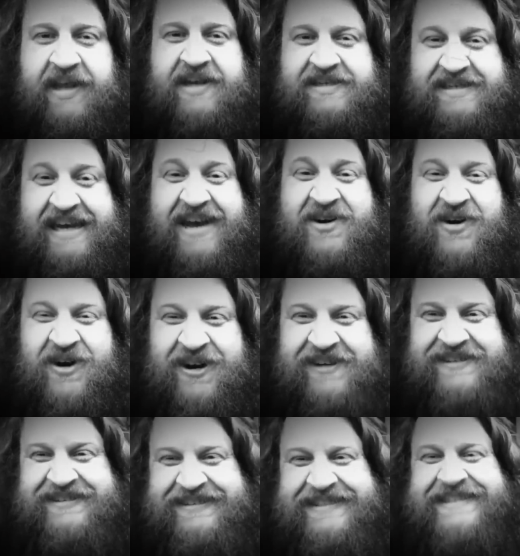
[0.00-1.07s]
Deader.
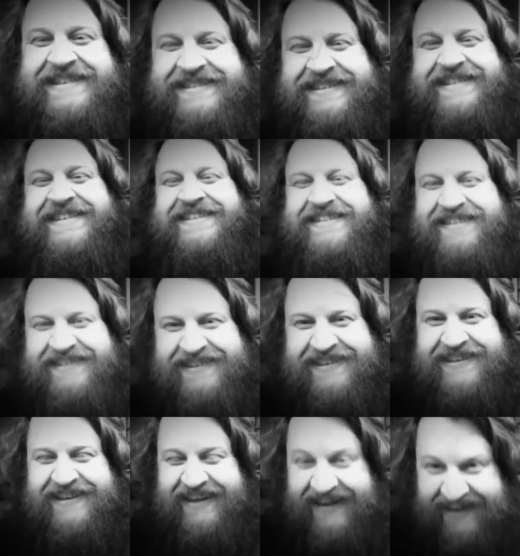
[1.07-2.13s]

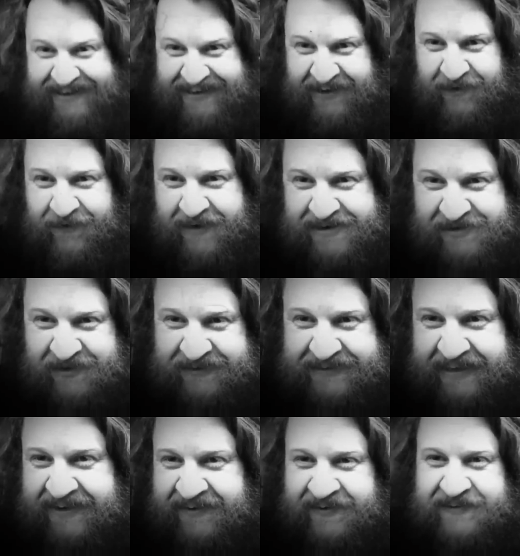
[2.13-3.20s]
Yeah, Hellraiser
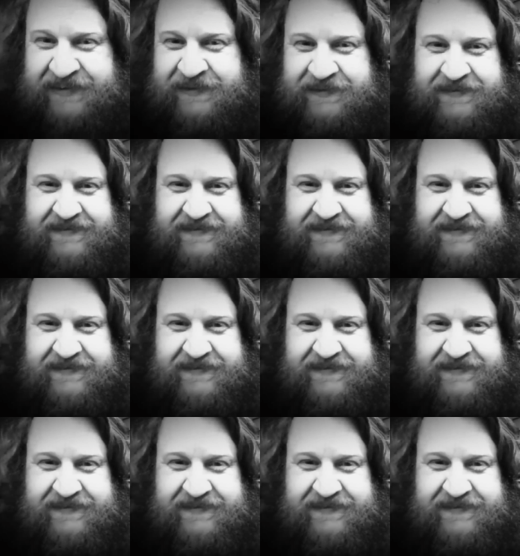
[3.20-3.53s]
Deader, dude.